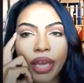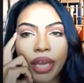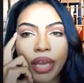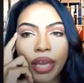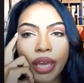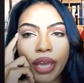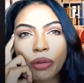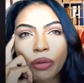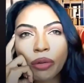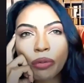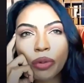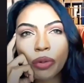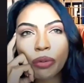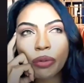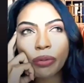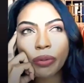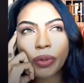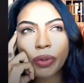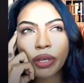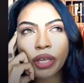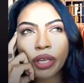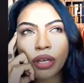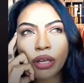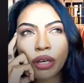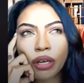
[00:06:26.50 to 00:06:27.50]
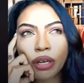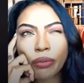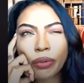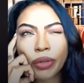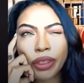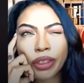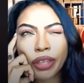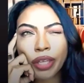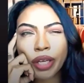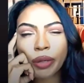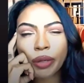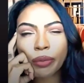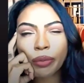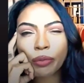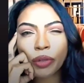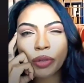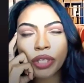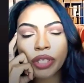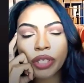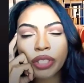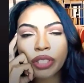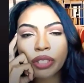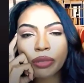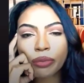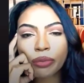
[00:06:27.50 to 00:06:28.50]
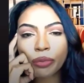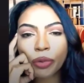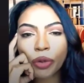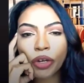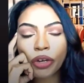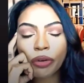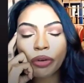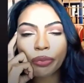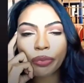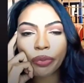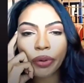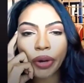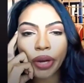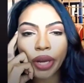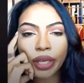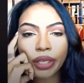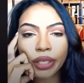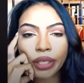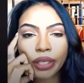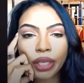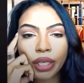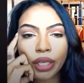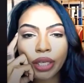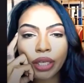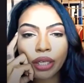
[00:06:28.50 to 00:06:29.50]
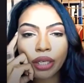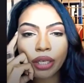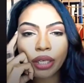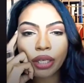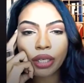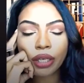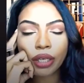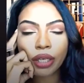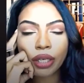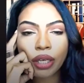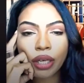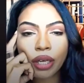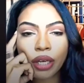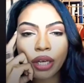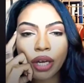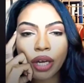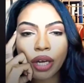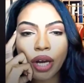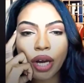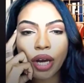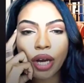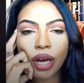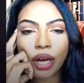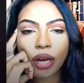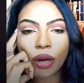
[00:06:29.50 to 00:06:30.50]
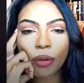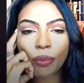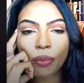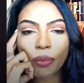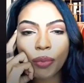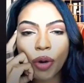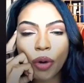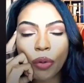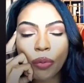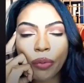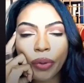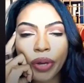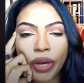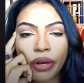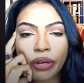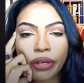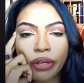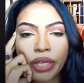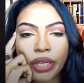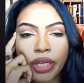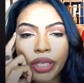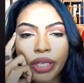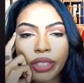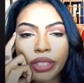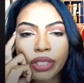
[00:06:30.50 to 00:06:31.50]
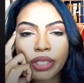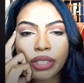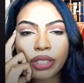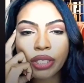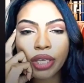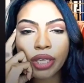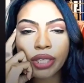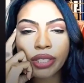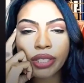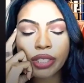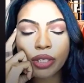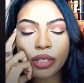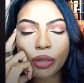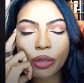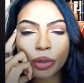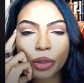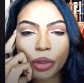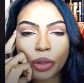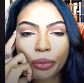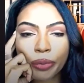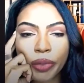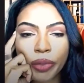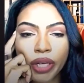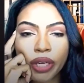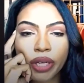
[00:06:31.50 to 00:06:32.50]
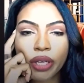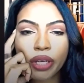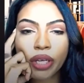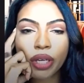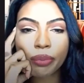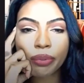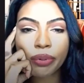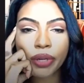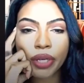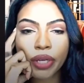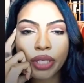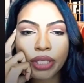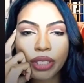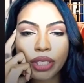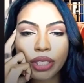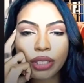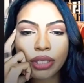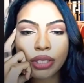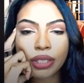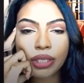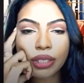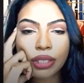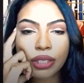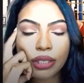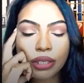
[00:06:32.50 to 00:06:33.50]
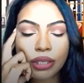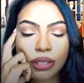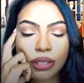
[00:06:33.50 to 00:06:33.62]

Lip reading: were working on with them was more branding, awareness, and social media presence.